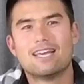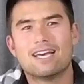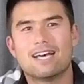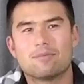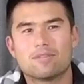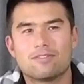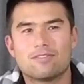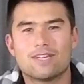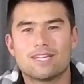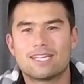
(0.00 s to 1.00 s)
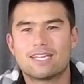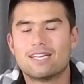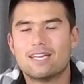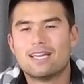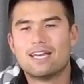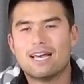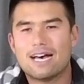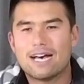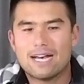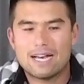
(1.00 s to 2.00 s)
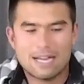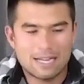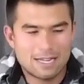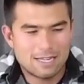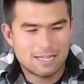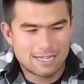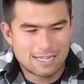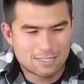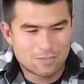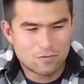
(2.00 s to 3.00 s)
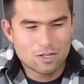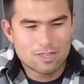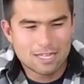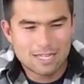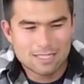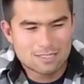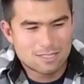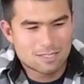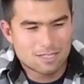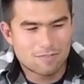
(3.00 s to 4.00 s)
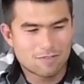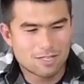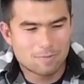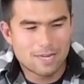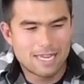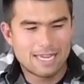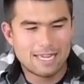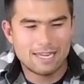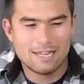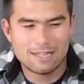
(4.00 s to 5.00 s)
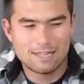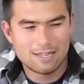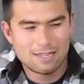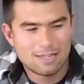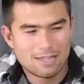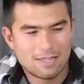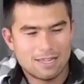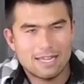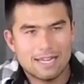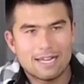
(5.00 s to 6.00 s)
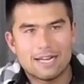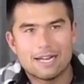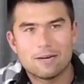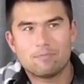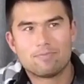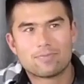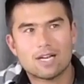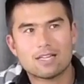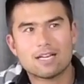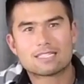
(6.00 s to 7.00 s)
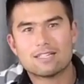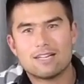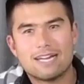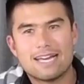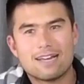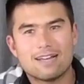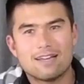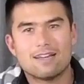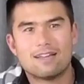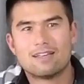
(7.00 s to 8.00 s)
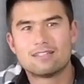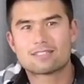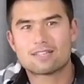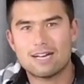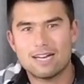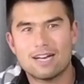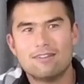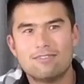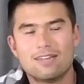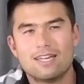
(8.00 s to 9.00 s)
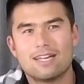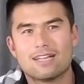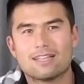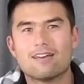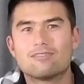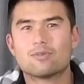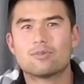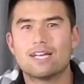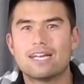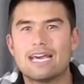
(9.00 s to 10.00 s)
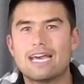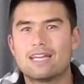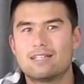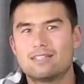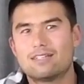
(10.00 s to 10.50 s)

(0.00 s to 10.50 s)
that are fulfilling. I guess a few things just off the top of my head. I'd like to learn how to skydive, and I'd love to one day